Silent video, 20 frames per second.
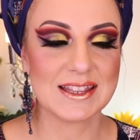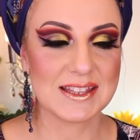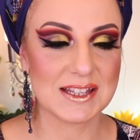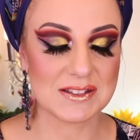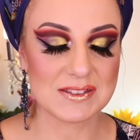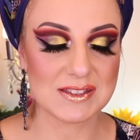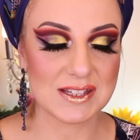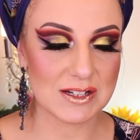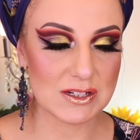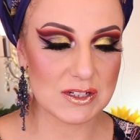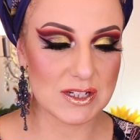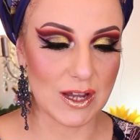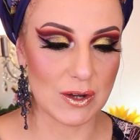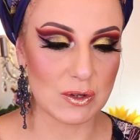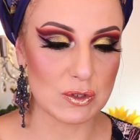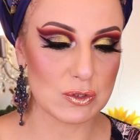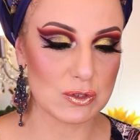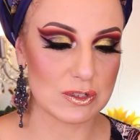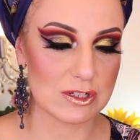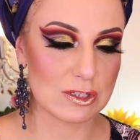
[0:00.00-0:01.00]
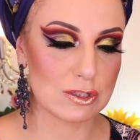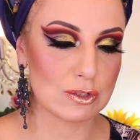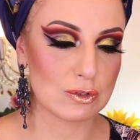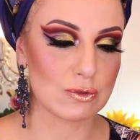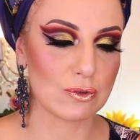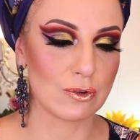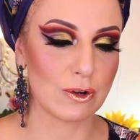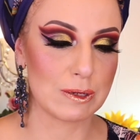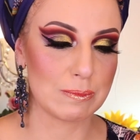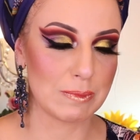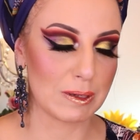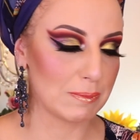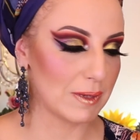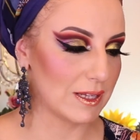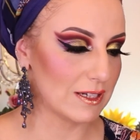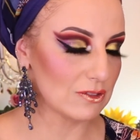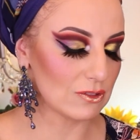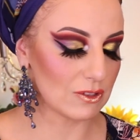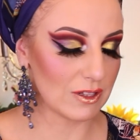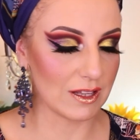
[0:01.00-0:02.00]
They're down to destroy my
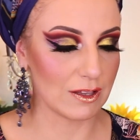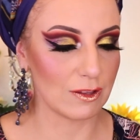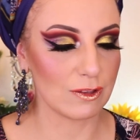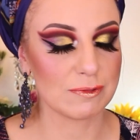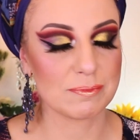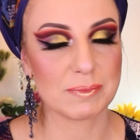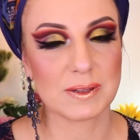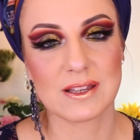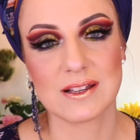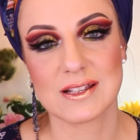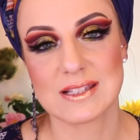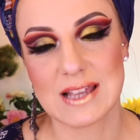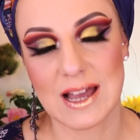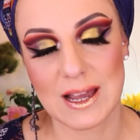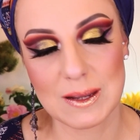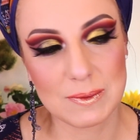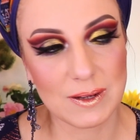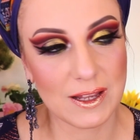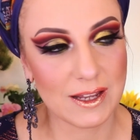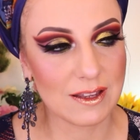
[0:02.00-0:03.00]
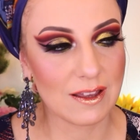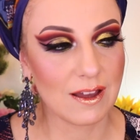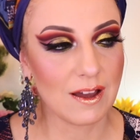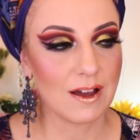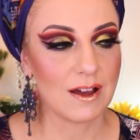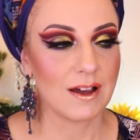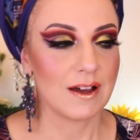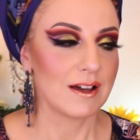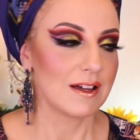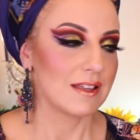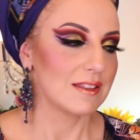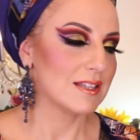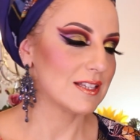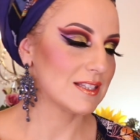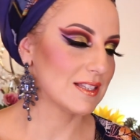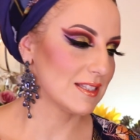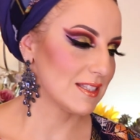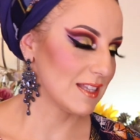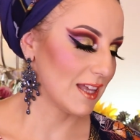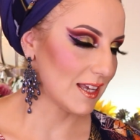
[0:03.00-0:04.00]
mental health, because I'm like, oh,
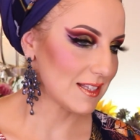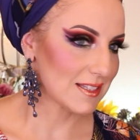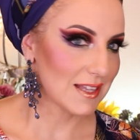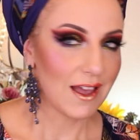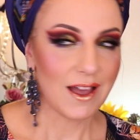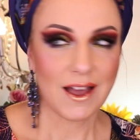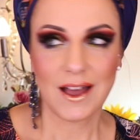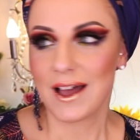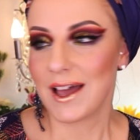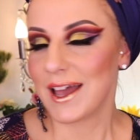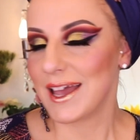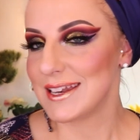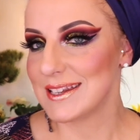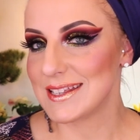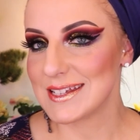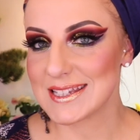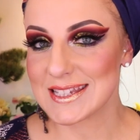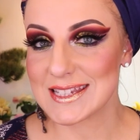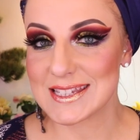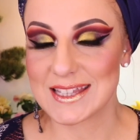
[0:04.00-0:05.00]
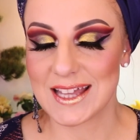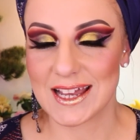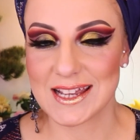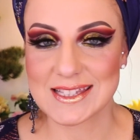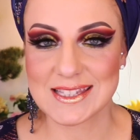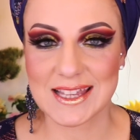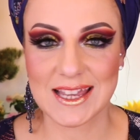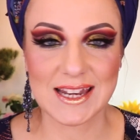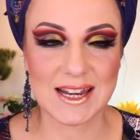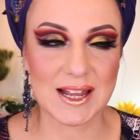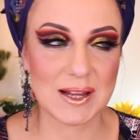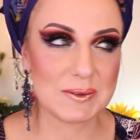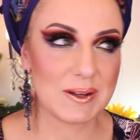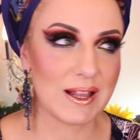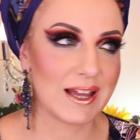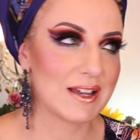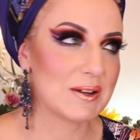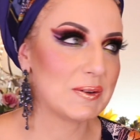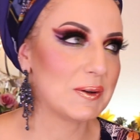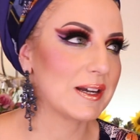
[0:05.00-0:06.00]
this is nice and this is nice, and I'm
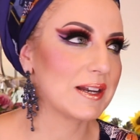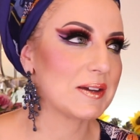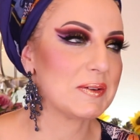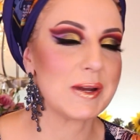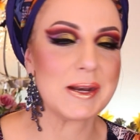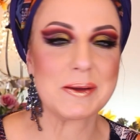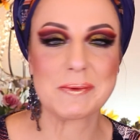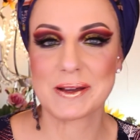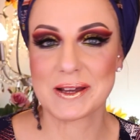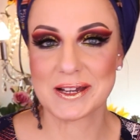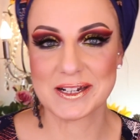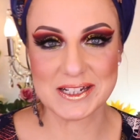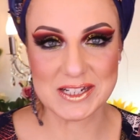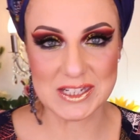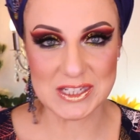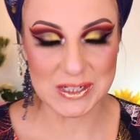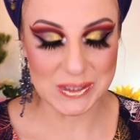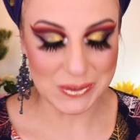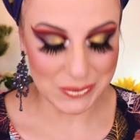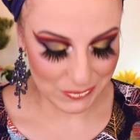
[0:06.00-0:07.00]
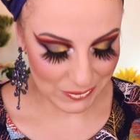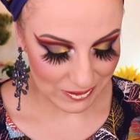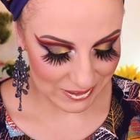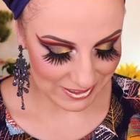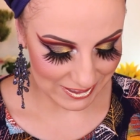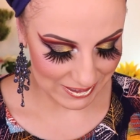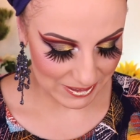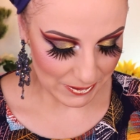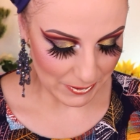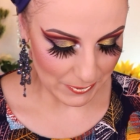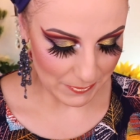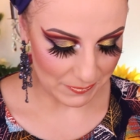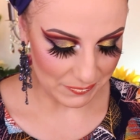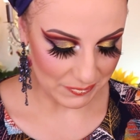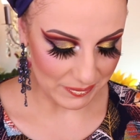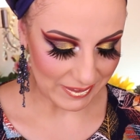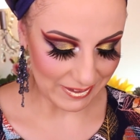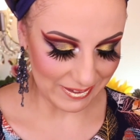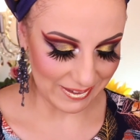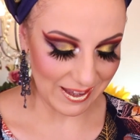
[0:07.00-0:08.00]
like, what am I gonna do? You know.
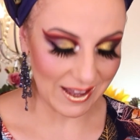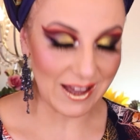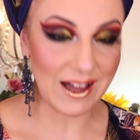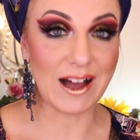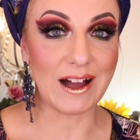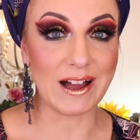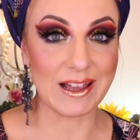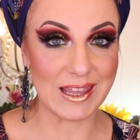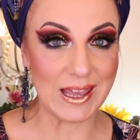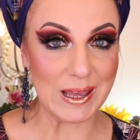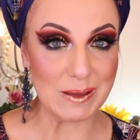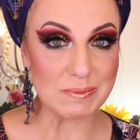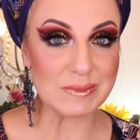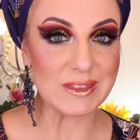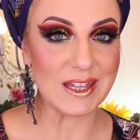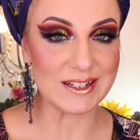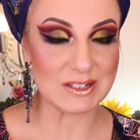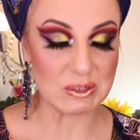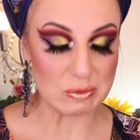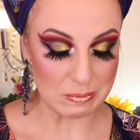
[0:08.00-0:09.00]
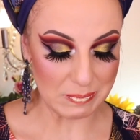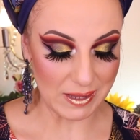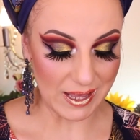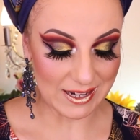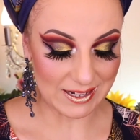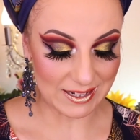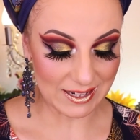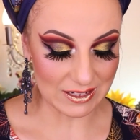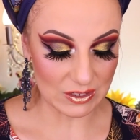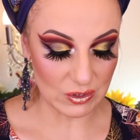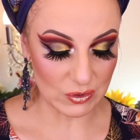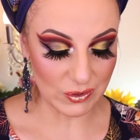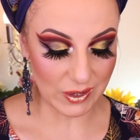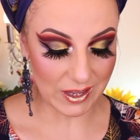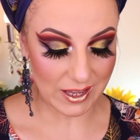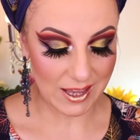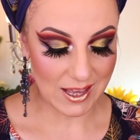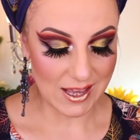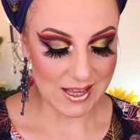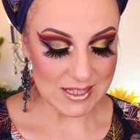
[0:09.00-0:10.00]
Yeah, I am that dramatic.
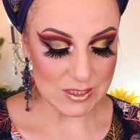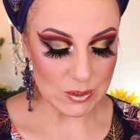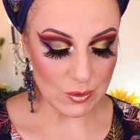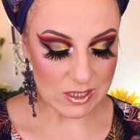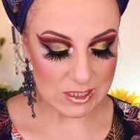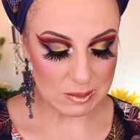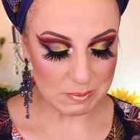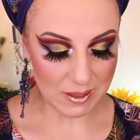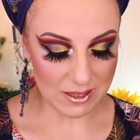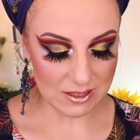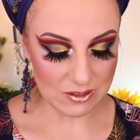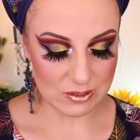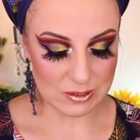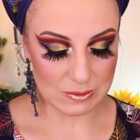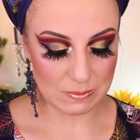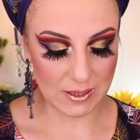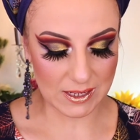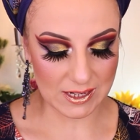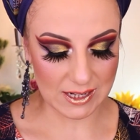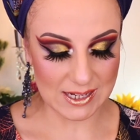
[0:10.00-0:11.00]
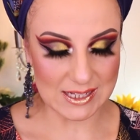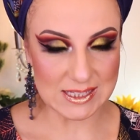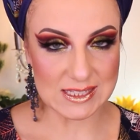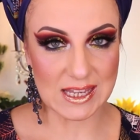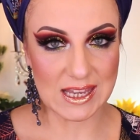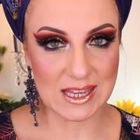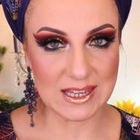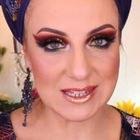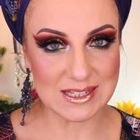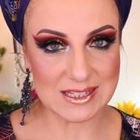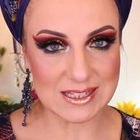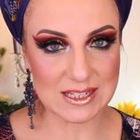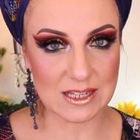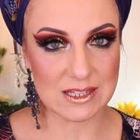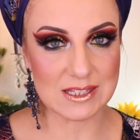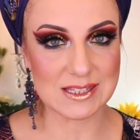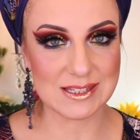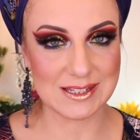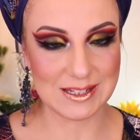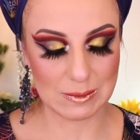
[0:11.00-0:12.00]
Okay, so It's Belle Cosmetics is
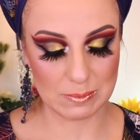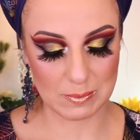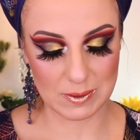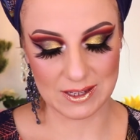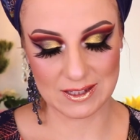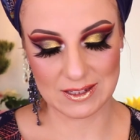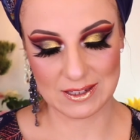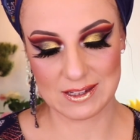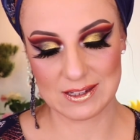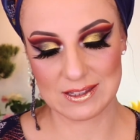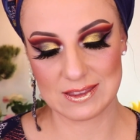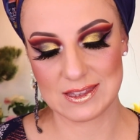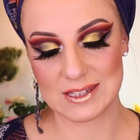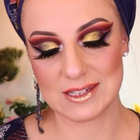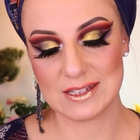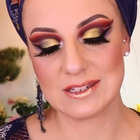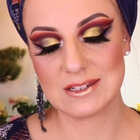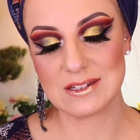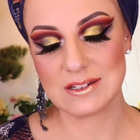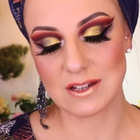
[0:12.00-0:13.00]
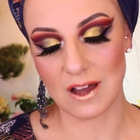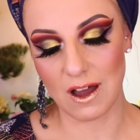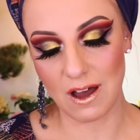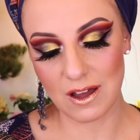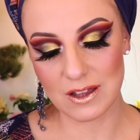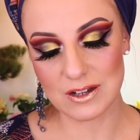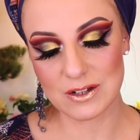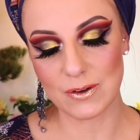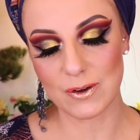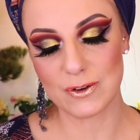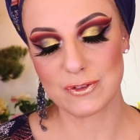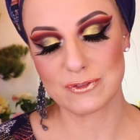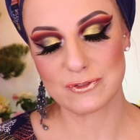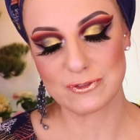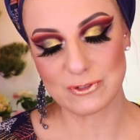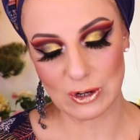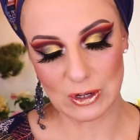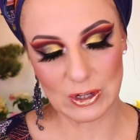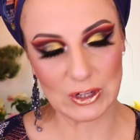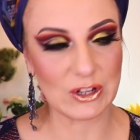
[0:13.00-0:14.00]
sneak peeking the Dawn of
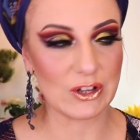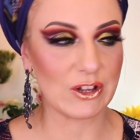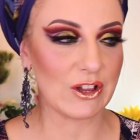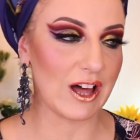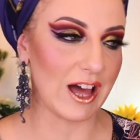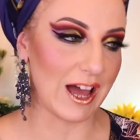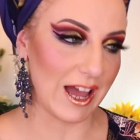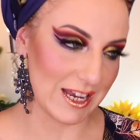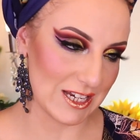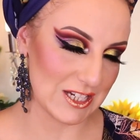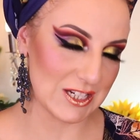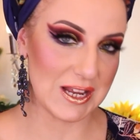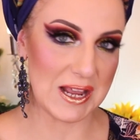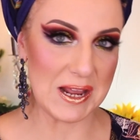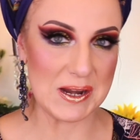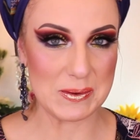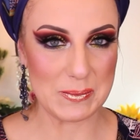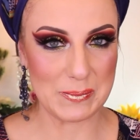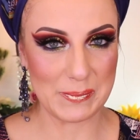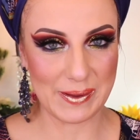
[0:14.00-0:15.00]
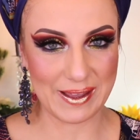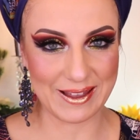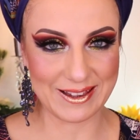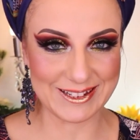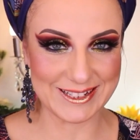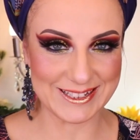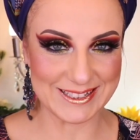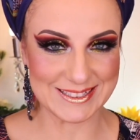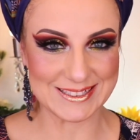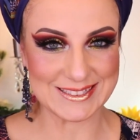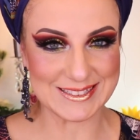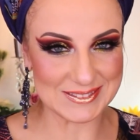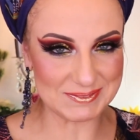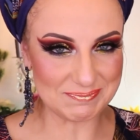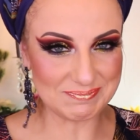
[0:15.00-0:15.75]
Fall eyeshadow palette.